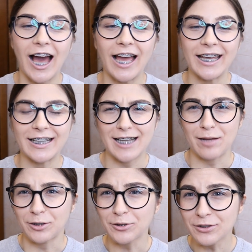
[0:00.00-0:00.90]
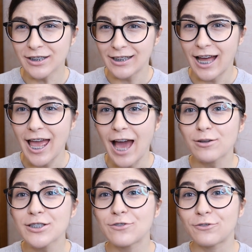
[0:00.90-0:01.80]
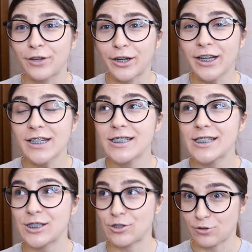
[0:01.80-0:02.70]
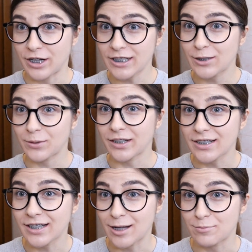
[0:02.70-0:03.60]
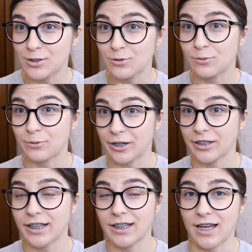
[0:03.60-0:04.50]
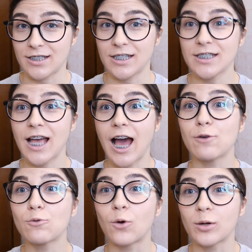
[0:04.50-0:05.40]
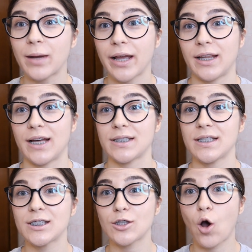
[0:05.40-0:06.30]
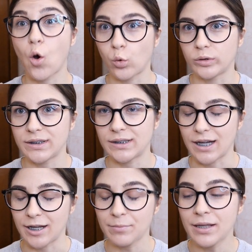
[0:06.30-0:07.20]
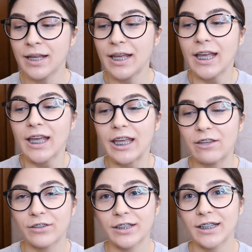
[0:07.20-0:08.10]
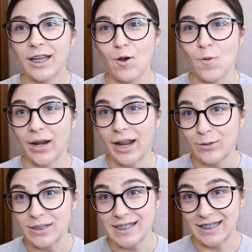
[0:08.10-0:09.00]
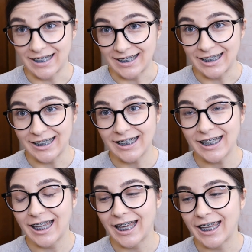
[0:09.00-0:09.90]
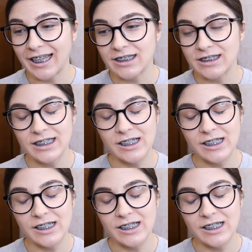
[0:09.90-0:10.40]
And I'm not gonna lie, I was very strict when it comes to wearing elastics. I wore my elastics all the time, even when I was eating, and